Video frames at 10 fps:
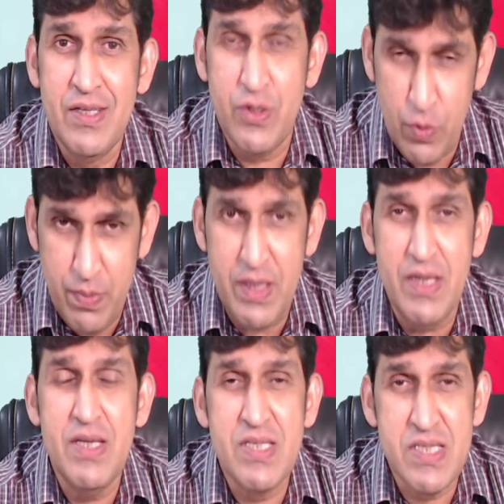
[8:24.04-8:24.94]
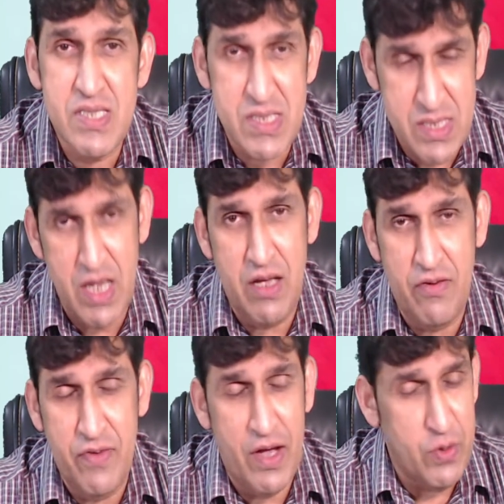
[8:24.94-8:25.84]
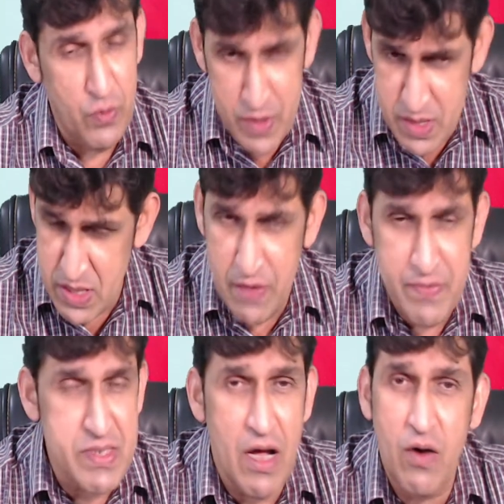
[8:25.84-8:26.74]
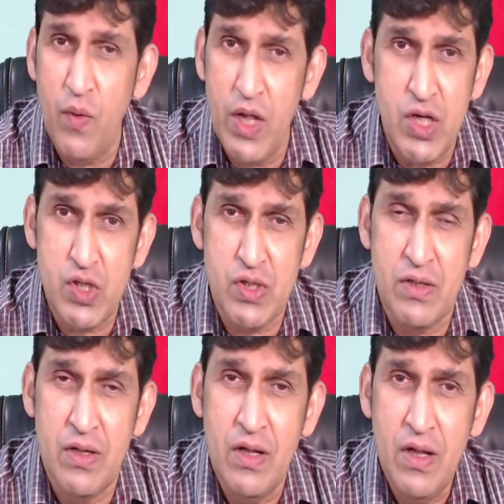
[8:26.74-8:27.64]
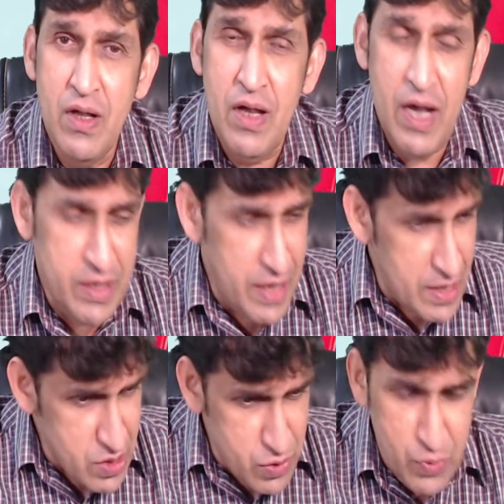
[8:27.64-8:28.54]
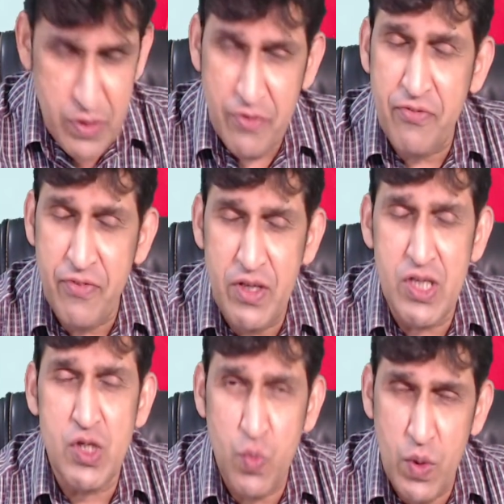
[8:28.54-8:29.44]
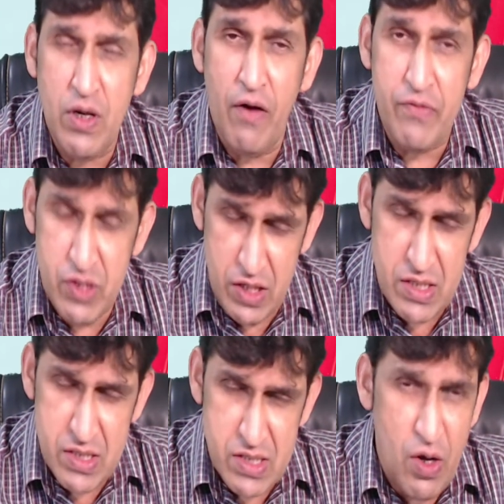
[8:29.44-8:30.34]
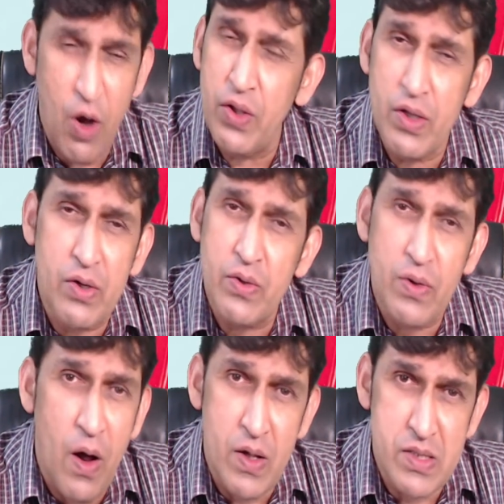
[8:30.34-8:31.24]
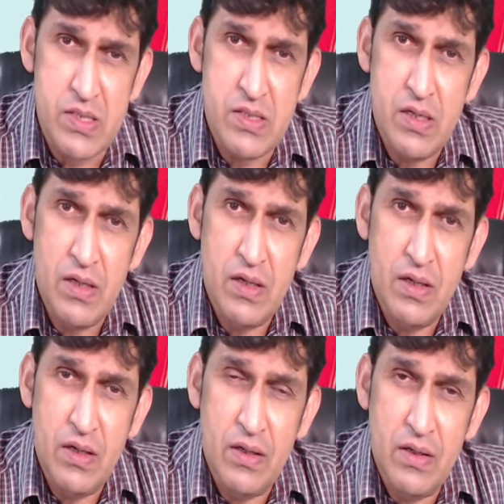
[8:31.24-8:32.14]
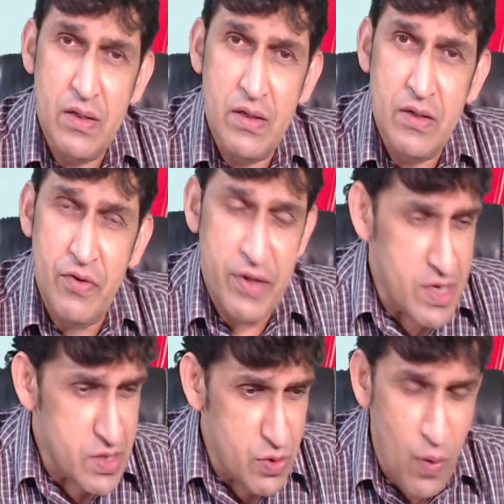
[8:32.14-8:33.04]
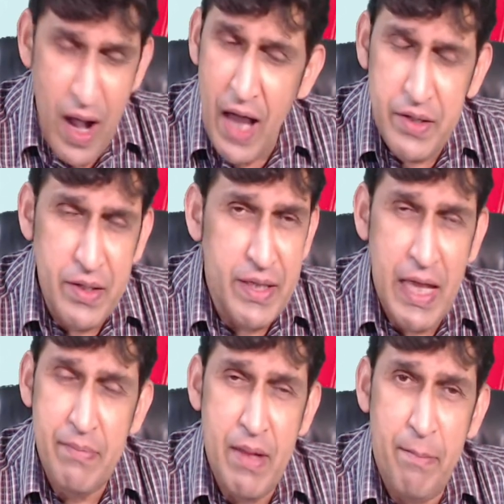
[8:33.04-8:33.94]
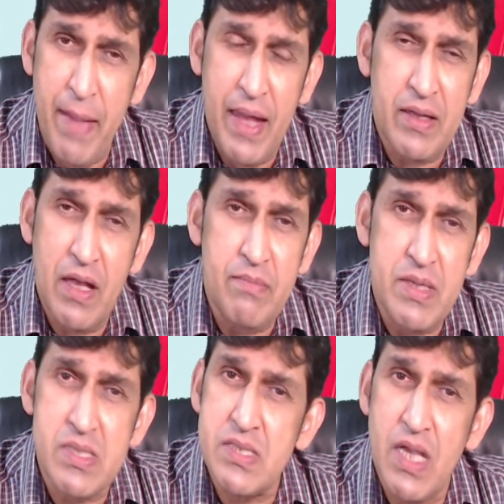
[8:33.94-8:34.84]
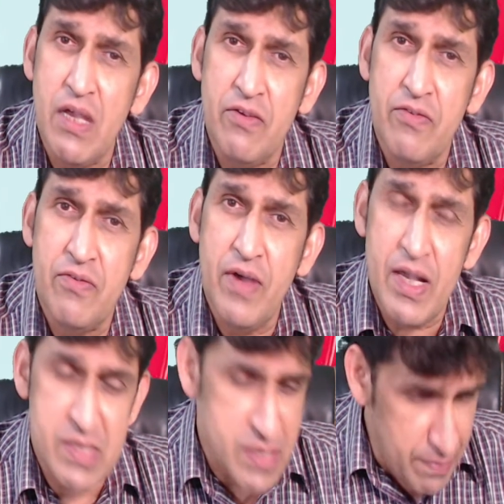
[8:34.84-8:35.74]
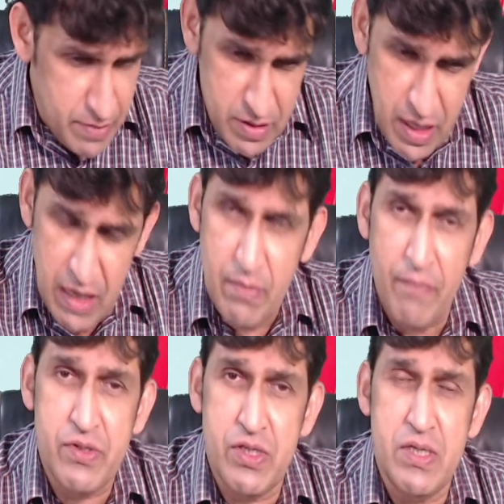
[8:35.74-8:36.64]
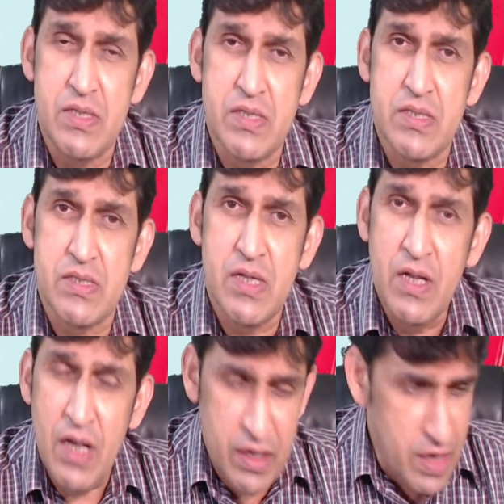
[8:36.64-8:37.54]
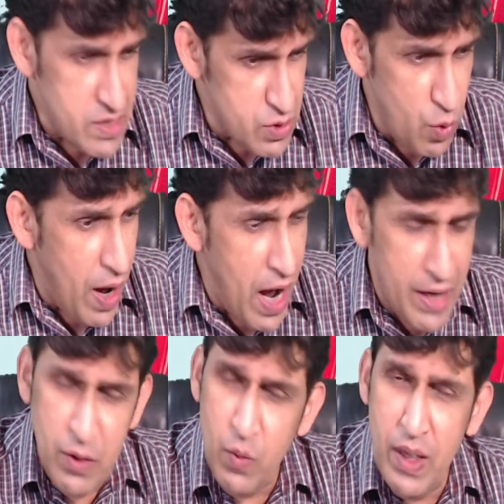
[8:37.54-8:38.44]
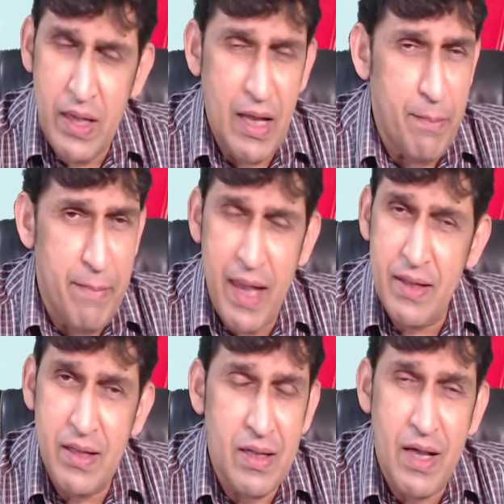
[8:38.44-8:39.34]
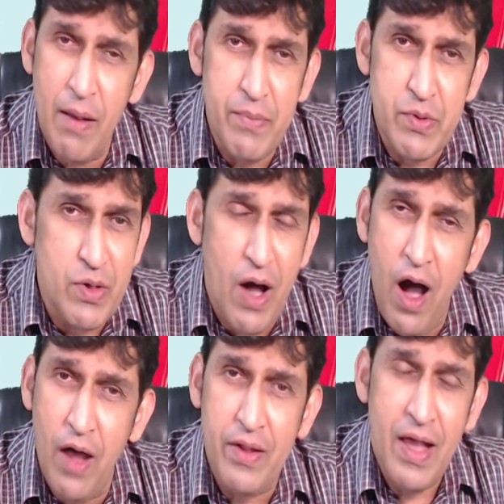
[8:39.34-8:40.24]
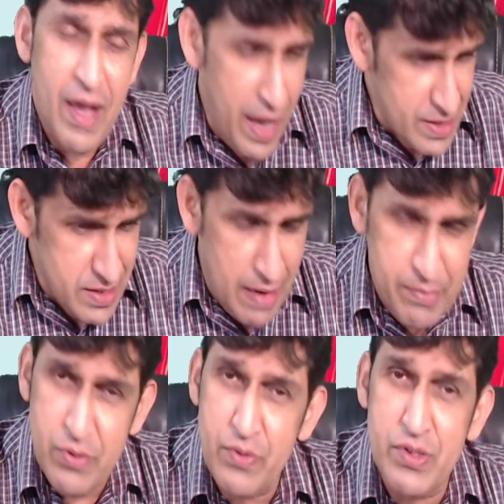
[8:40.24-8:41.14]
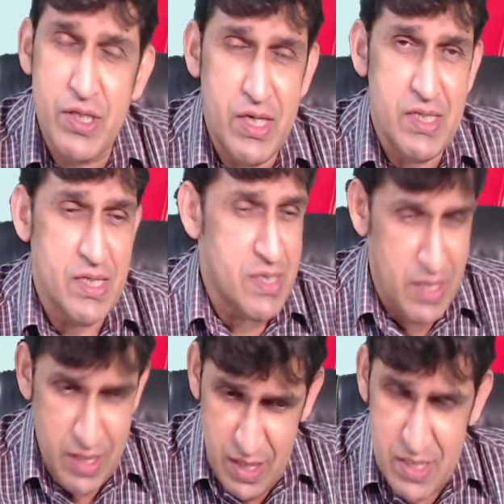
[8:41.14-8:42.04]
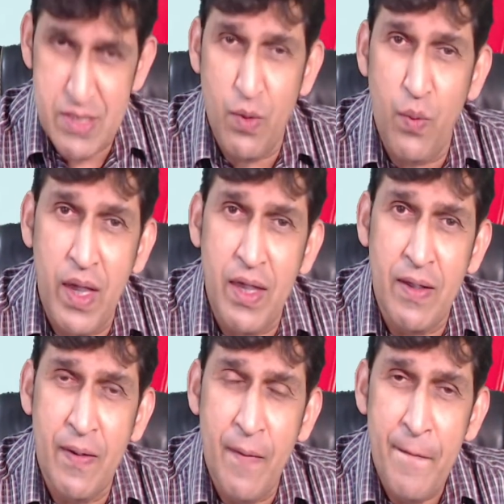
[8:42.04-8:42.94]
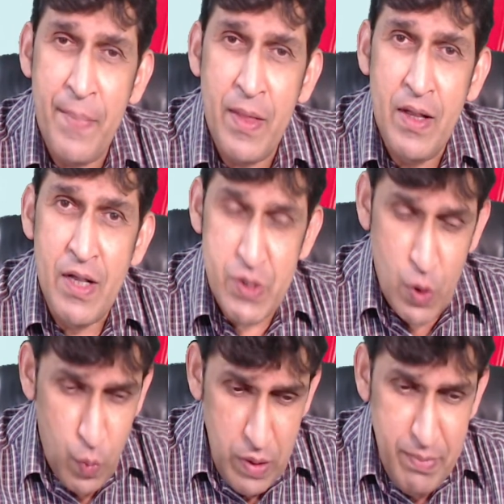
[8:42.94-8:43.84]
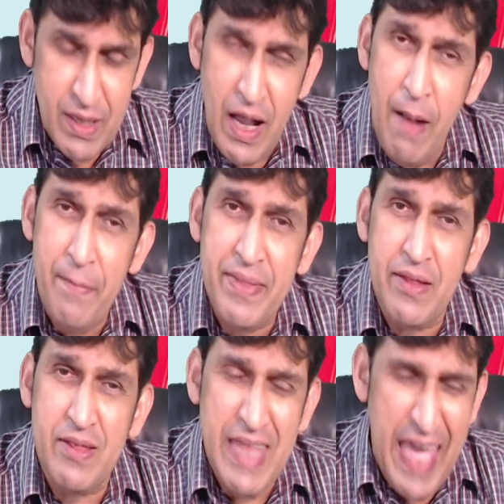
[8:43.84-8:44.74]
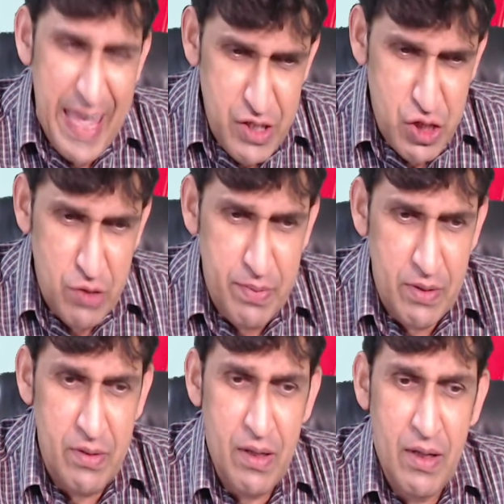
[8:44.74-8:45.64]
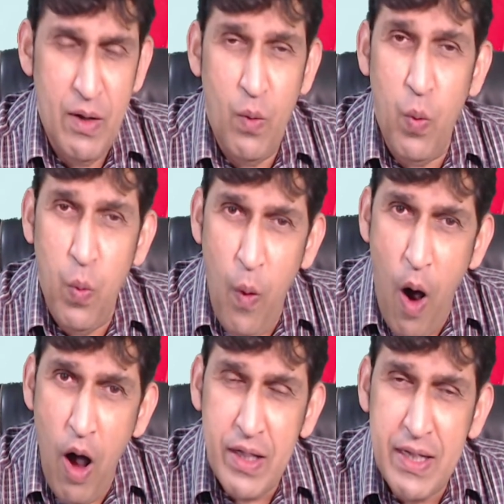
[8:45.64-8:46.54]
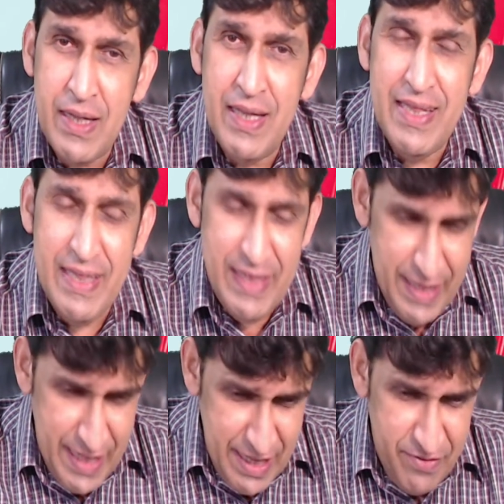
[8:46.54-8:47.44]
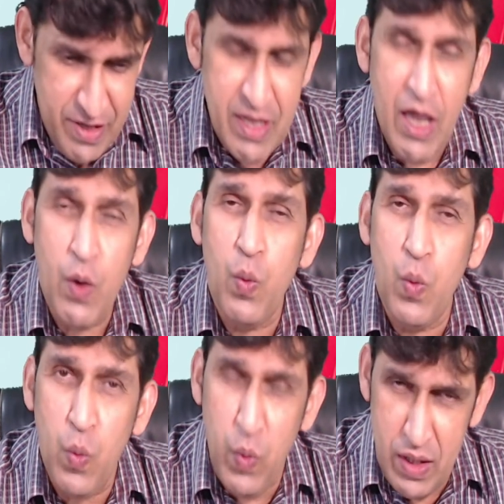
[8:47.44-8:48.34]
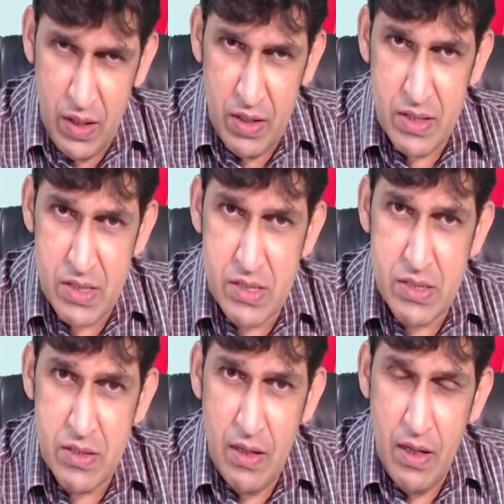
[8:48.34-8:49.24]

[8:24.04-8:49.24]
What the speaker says: to be saved and to receive salvation. And that's through the finished work of Jesus on the cross. For there's no other name that man can be saved except the name of Jesus. And there's no other way that man can come to God except through Jesus. He is the way. So we become that tangible, walking, living witness.